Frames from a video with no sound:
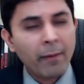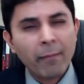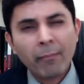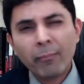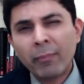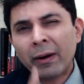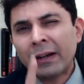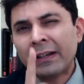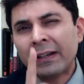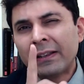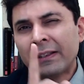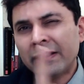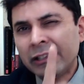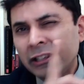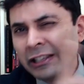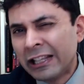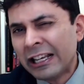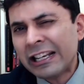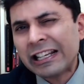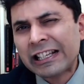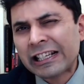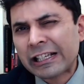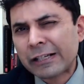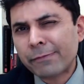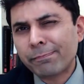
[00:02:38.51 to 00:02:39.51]
But
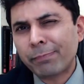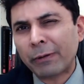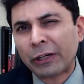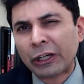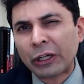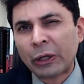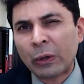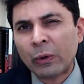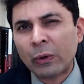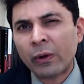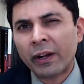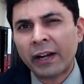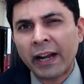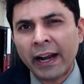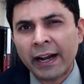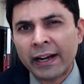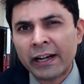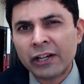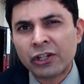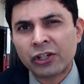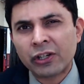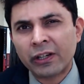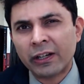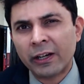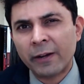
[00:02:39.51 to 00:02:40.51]
this particular
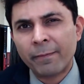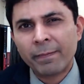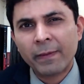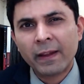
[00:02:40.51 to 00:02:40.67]
edition